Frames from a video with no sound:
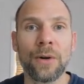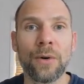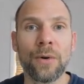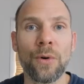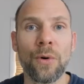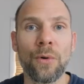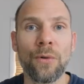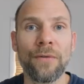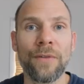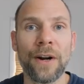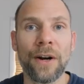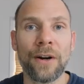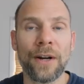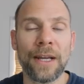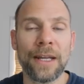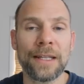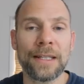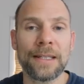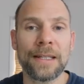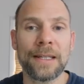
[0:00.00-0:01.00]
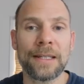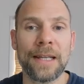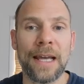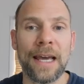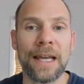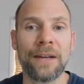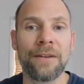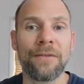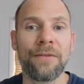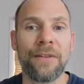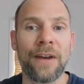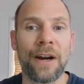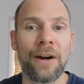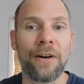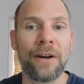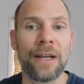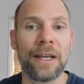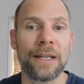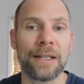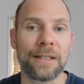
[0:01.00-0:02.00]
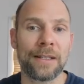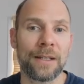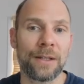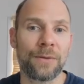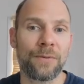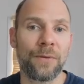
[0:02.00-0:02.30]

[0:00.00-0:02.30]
covariances and variances.